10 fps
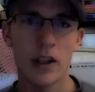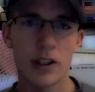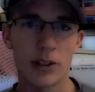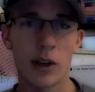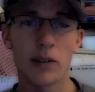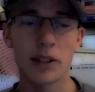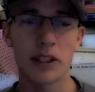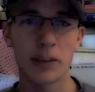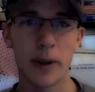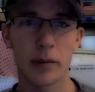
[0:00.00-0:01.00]
So ever
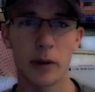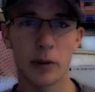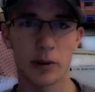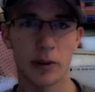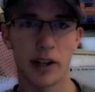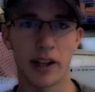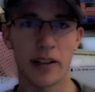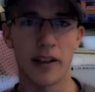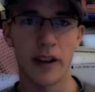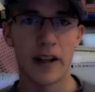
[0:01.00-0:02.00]
since Spider-Man was
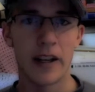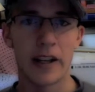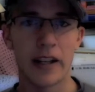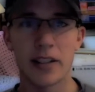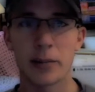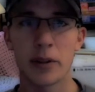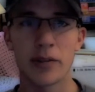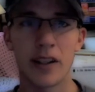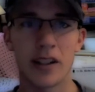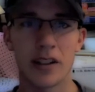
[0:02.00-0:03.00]
created, he has been
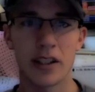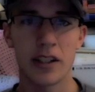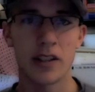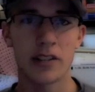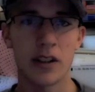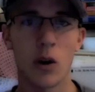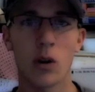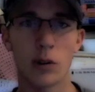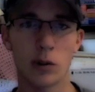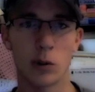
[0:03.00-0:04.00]
affecting teens all
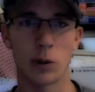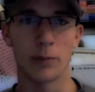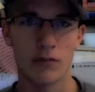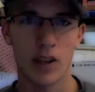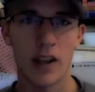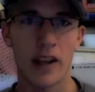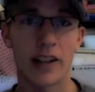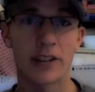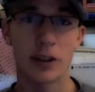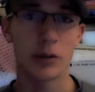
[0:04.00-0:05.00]
over the world,
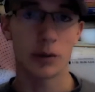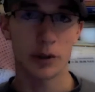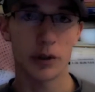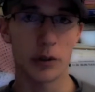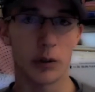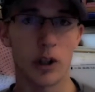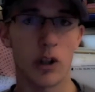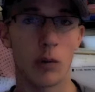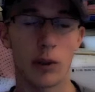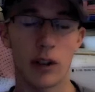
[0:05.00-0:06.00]
and children too,
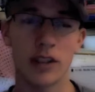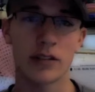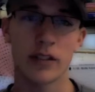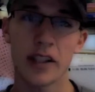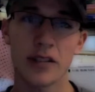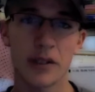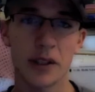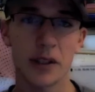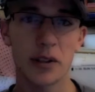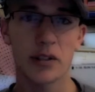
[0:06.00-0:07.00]
with lots of action
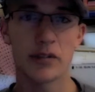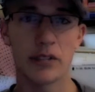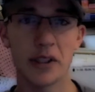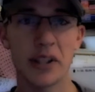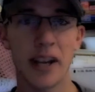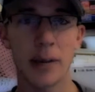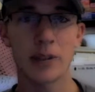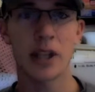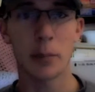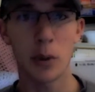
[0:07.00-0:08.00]
figures, video
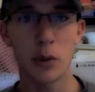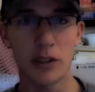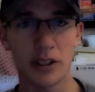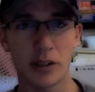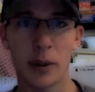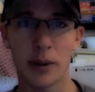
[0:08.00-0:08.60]
games, and movies about